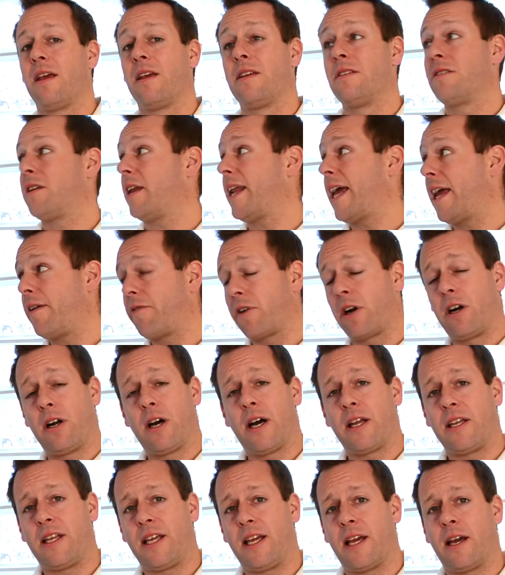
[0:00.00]
So now you've got an
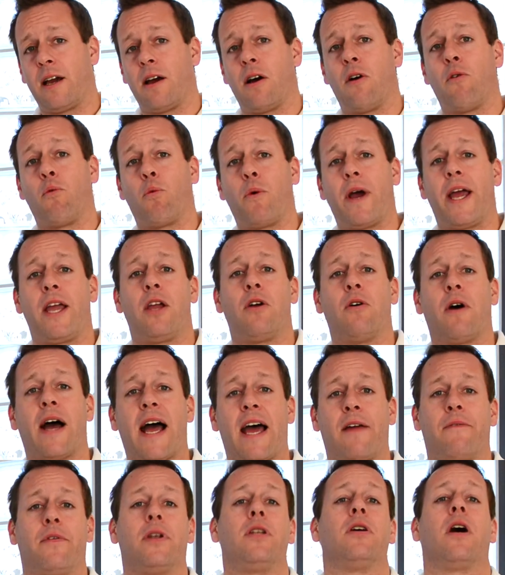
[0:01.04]
idea of where your
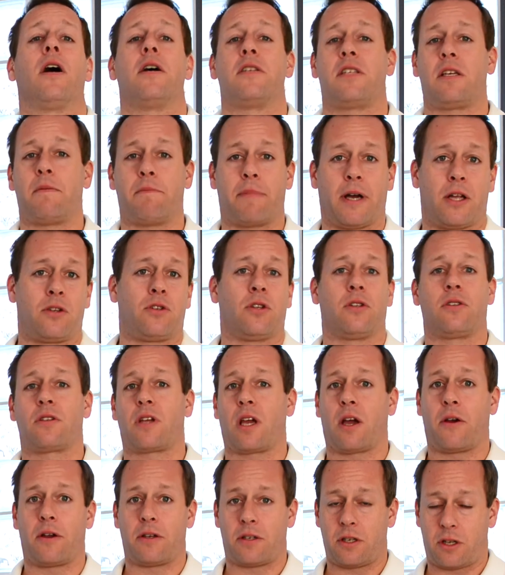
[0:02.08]
advertising budget's
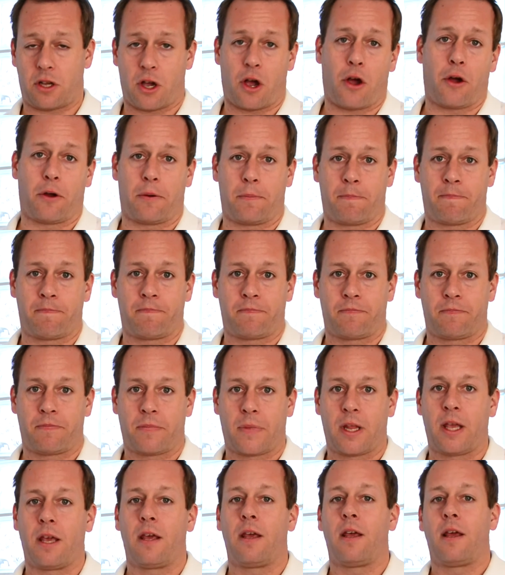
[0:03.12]
going to go.
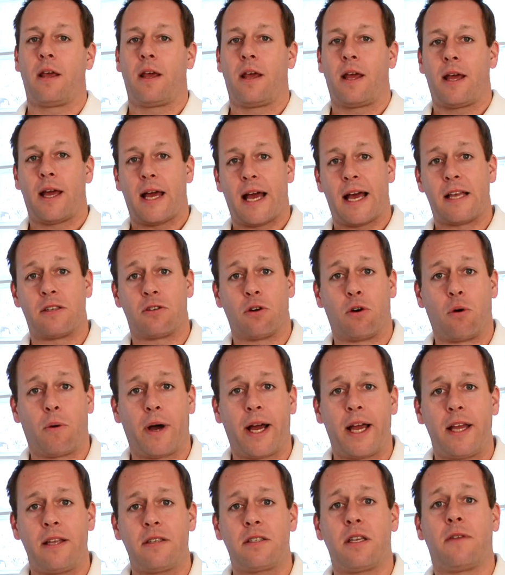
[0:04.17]
As
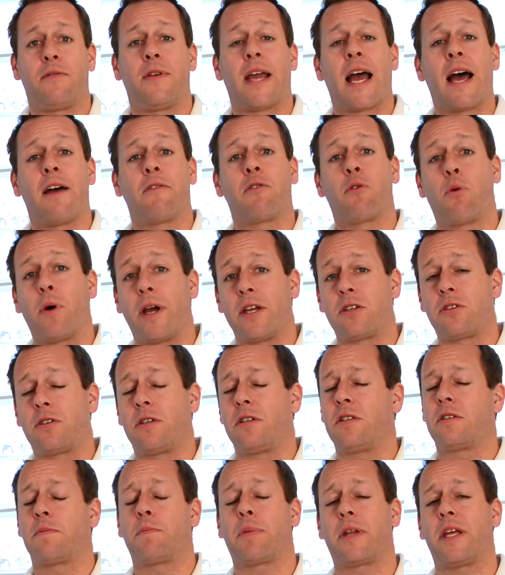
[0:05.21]
always, if you have
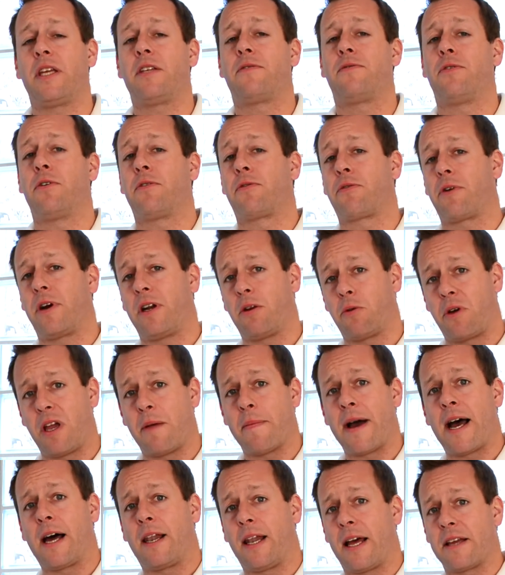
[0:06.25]
questions, please feel free to
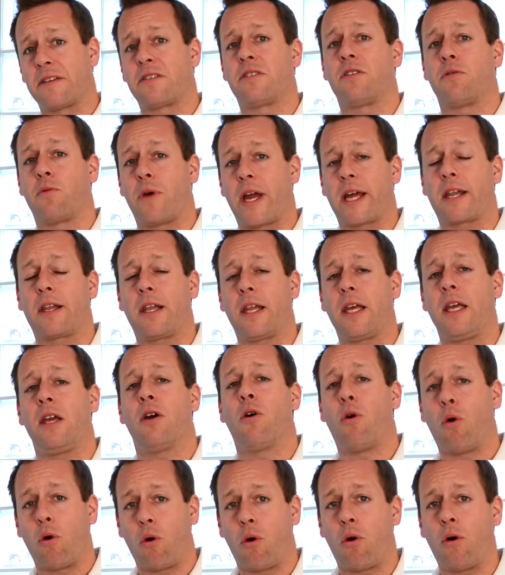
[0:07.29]
email us directly
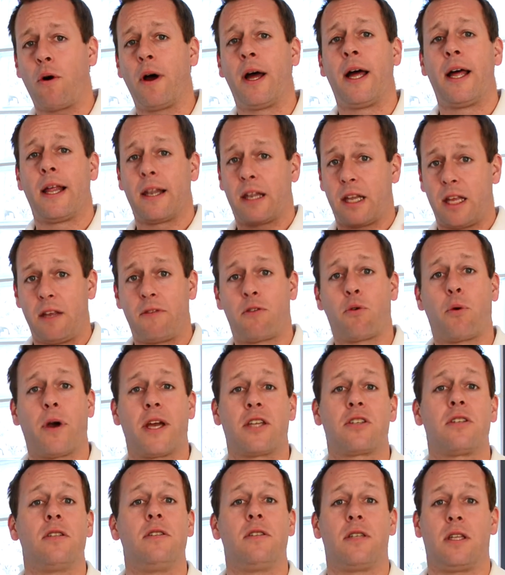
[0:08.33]
or leave
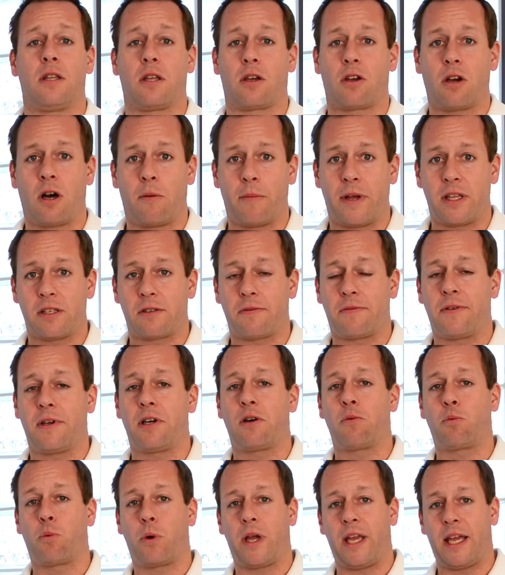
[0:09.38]
questions in the comments
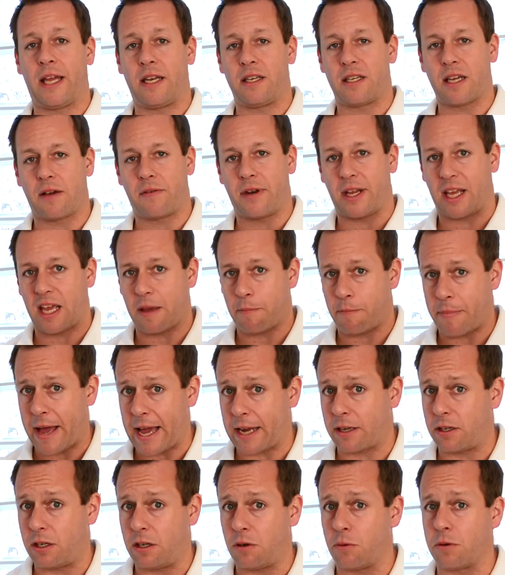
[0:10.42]
field. We endeavour to get
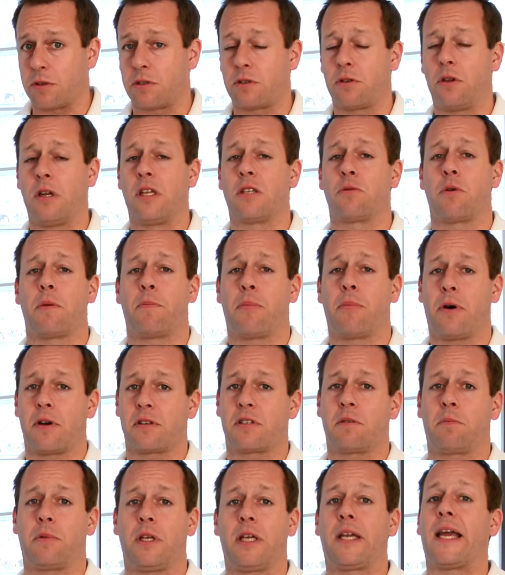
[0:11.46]
back to you as soon as we
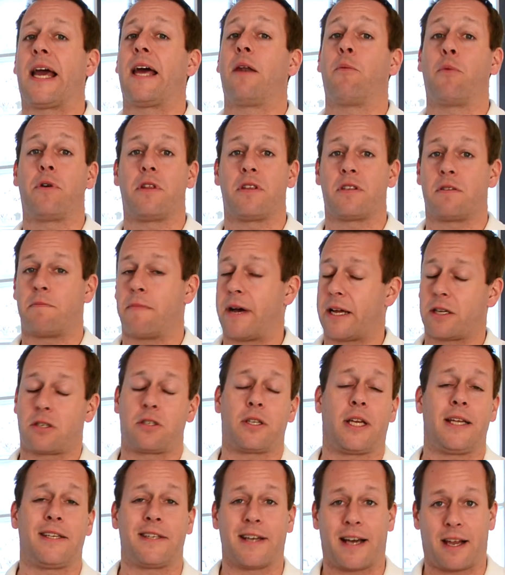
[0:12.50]
possibly can with as much
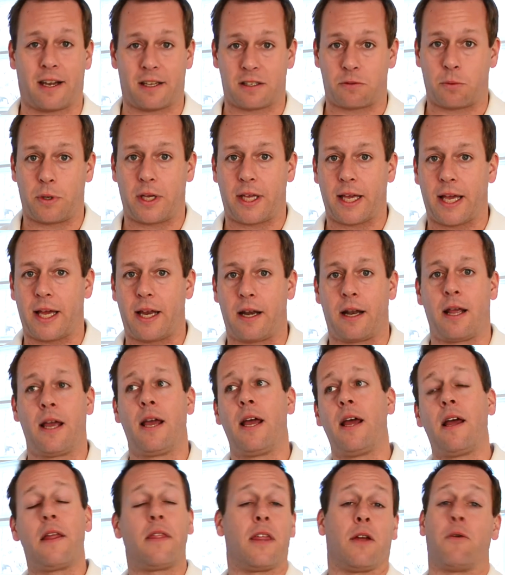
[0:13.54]
detail as we can.
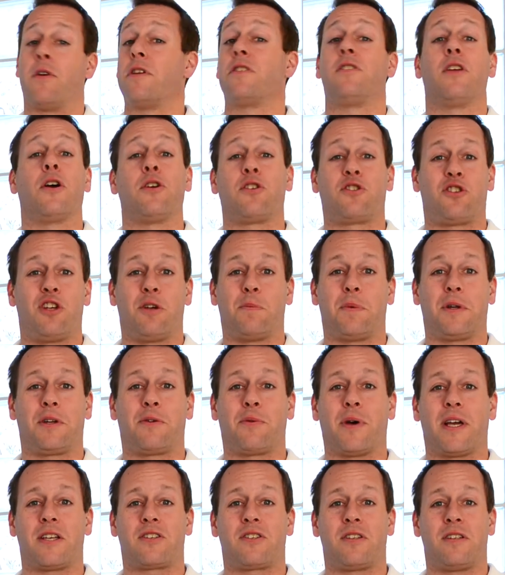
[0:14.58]
There is no stupid
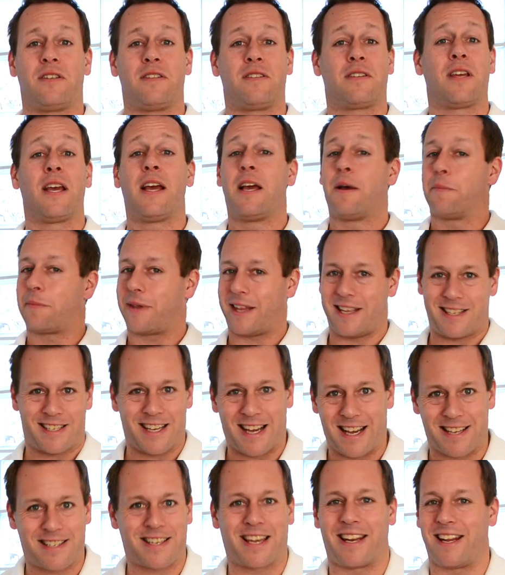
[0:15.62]
questions. Please
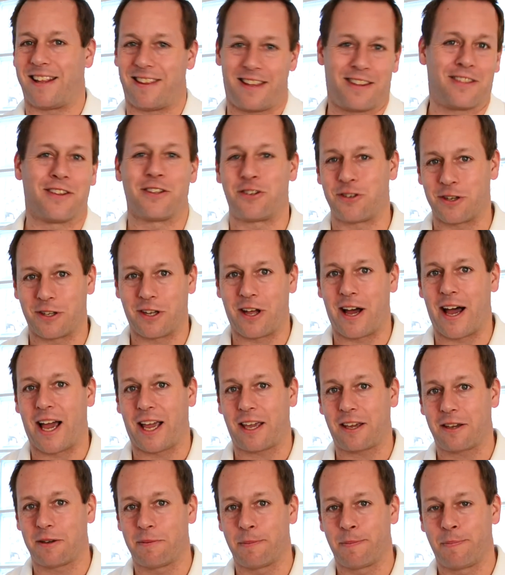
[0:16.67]
ask anything that you
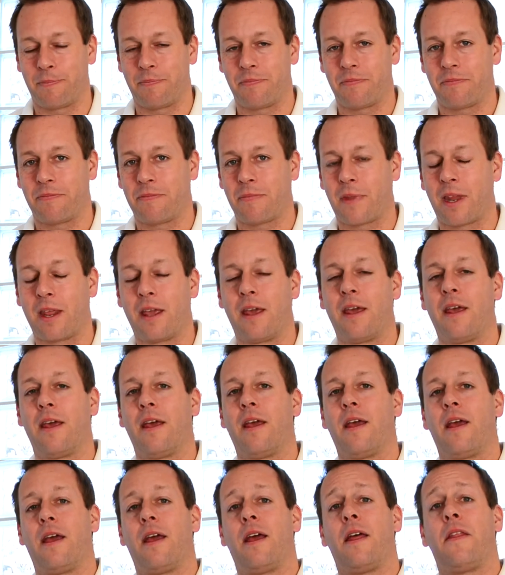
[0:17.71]
like.
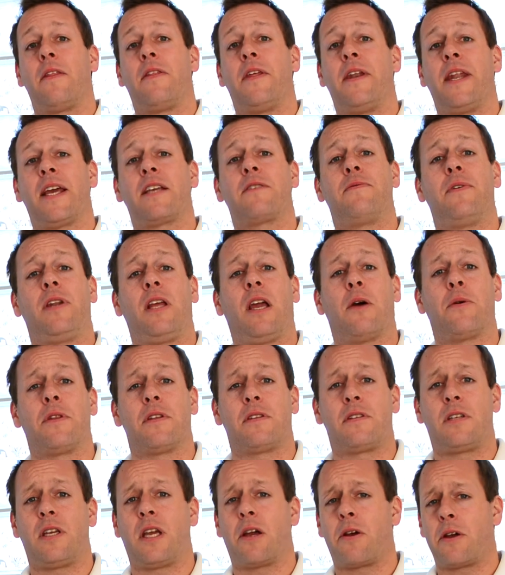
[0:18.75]
The next video in the
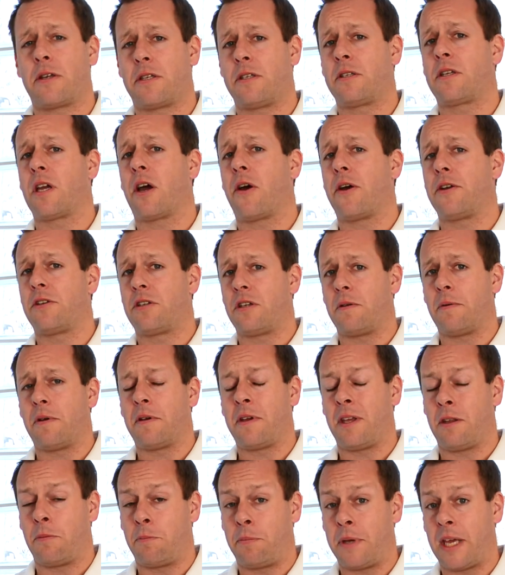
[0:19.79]
series is going to
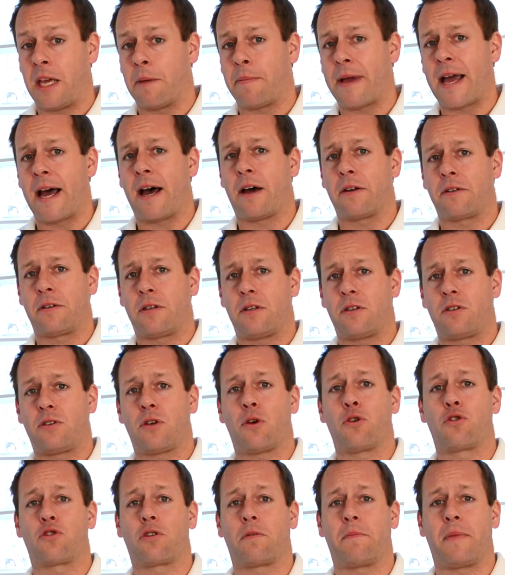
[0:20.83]
be about
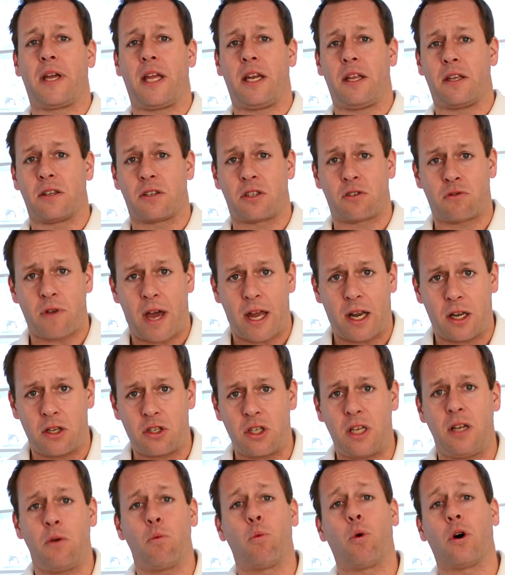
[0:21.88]
social media
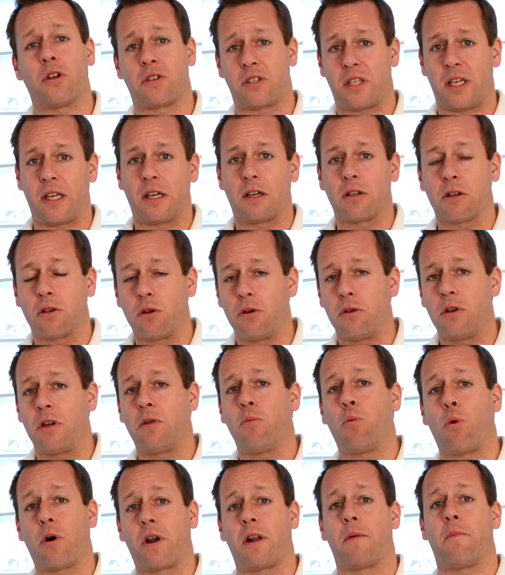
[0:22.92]
strategy, what's included,
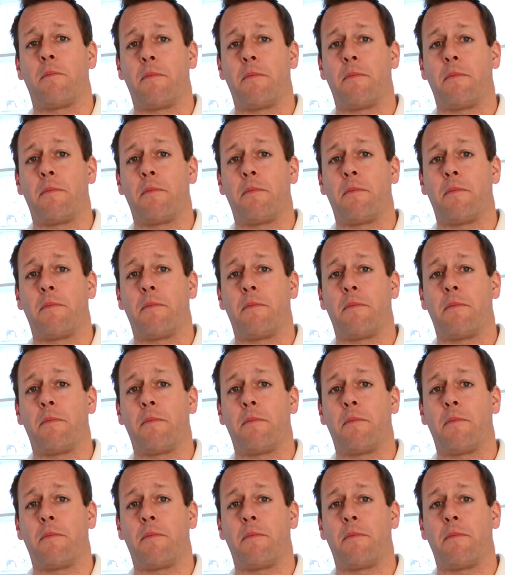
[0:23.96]
what it